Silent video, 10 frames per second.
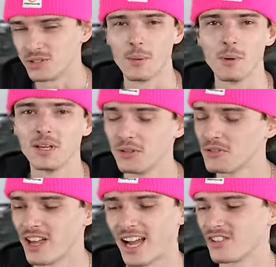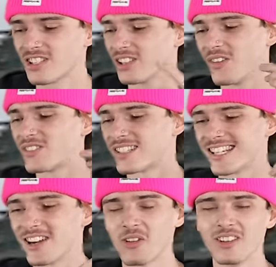dude, I'm a huge, I just love
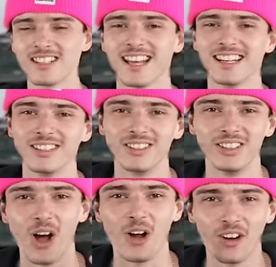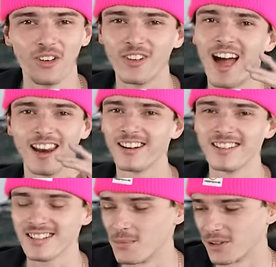seeing all these like younger
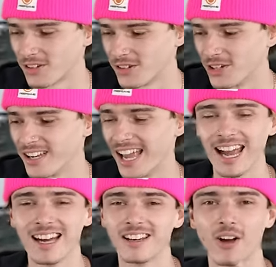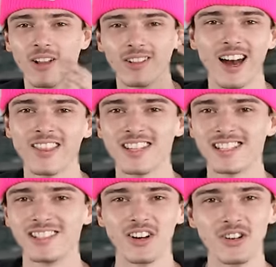riders coming through and a lot of
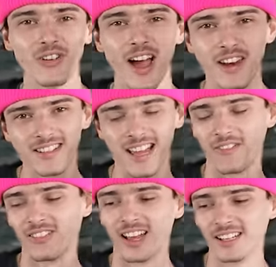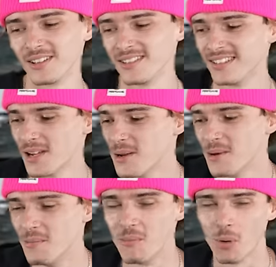these younger riders have like
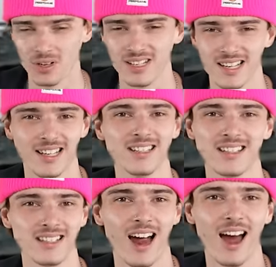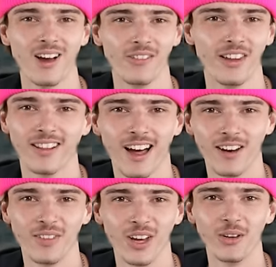more steez and style than a lot
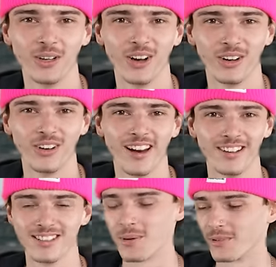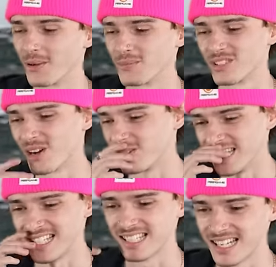of the other younger riders coming up. So
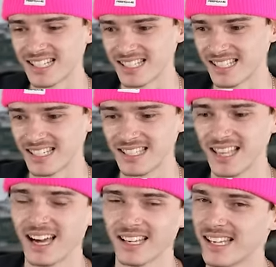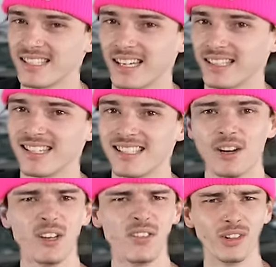it's sick to see that kids like this
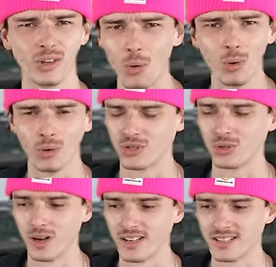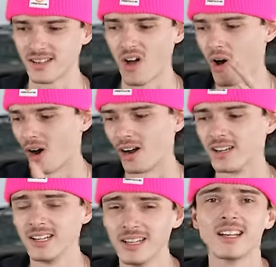that are even local to us are
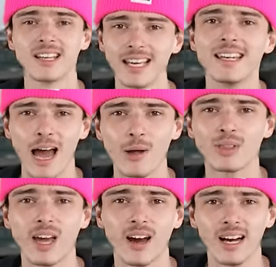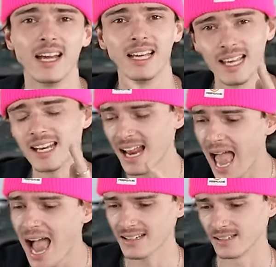getting out there and getting
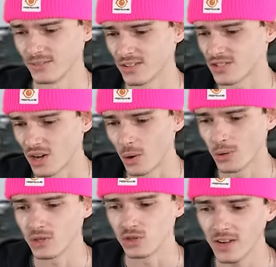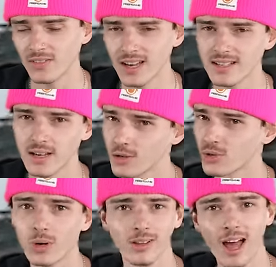active. So JVS
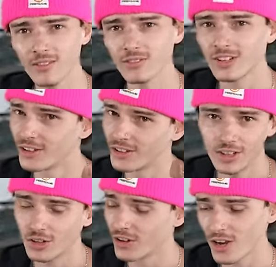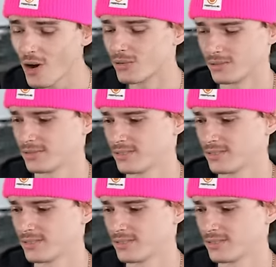underscore life, you're the GOAT.